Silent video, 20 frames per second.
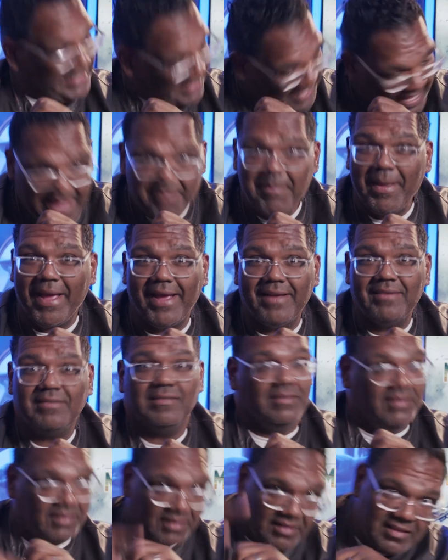yeah,
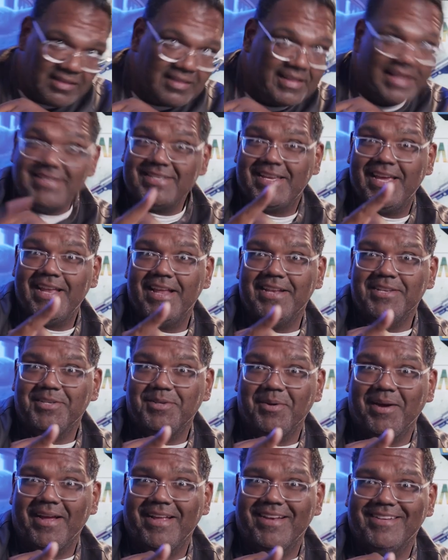man, let's get
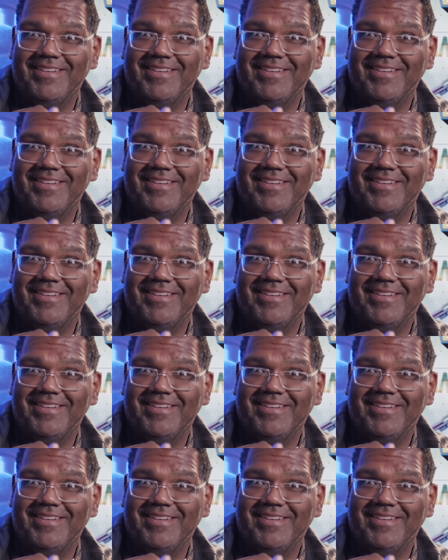into it.